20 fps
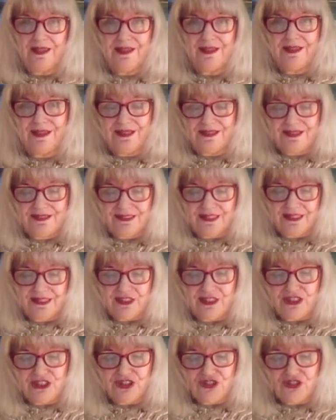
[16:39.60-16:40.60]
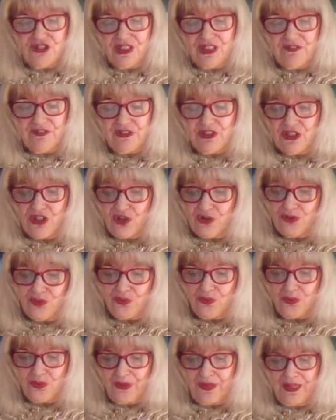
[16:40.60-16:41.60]
He still liked to live in the
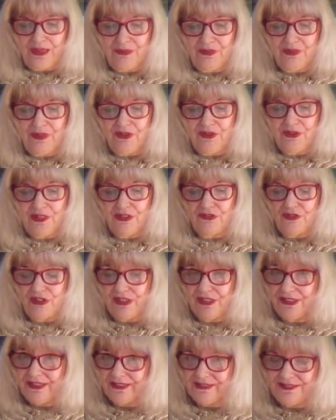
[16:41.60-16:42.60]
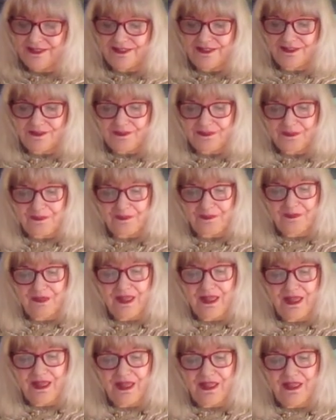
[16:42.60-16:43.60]
old way without electric lights.
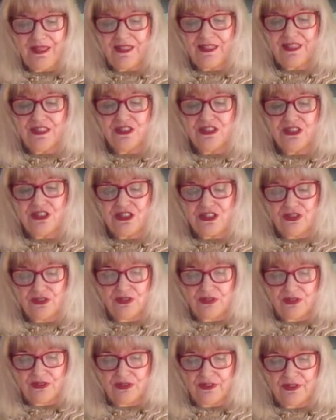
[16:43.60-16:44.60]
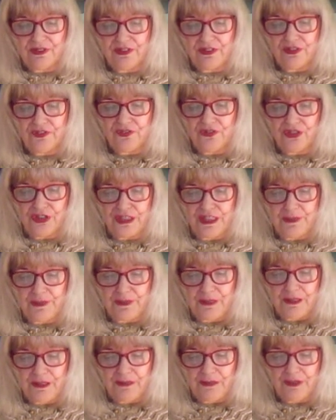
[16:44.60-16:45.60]
He continued, his voice
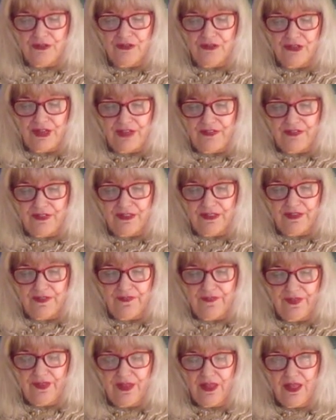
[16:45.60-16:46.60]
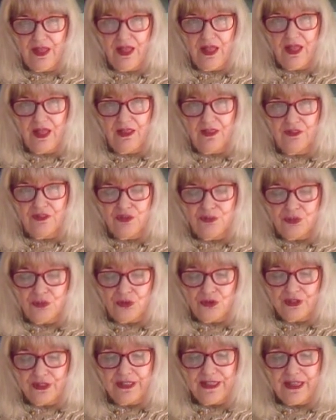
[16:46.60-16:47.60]
becoming gravelly. The
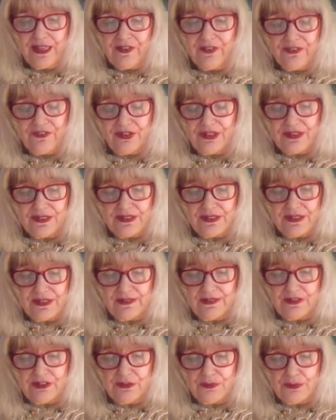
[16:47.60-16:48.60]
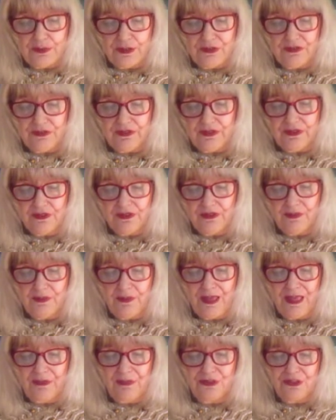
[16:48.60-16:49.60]
morning after I saw the spirit, the
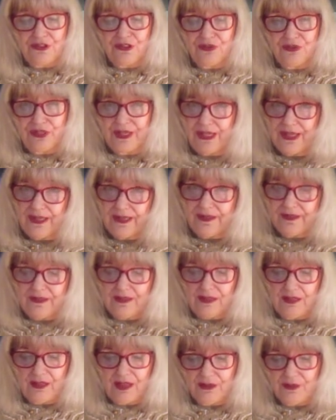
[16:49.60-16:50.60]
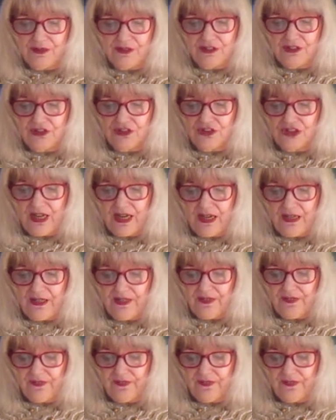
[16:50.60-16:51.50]
man with no head, I was in shock.